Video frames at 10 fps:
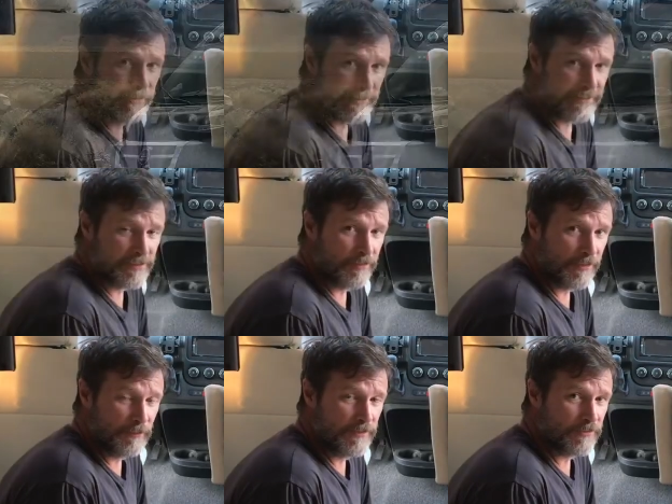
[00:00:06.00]
Okay, so
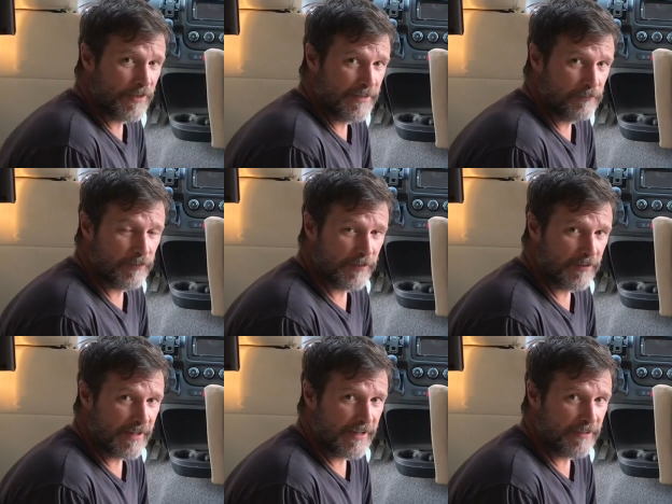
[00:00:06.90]
I've been trying to figure
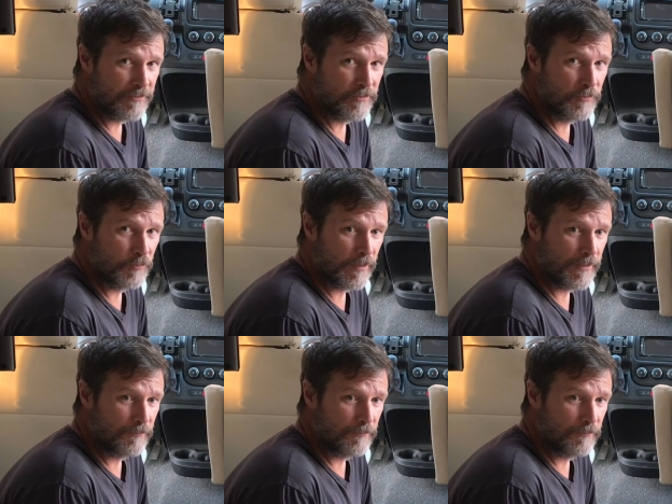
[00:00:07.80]
out how to uh,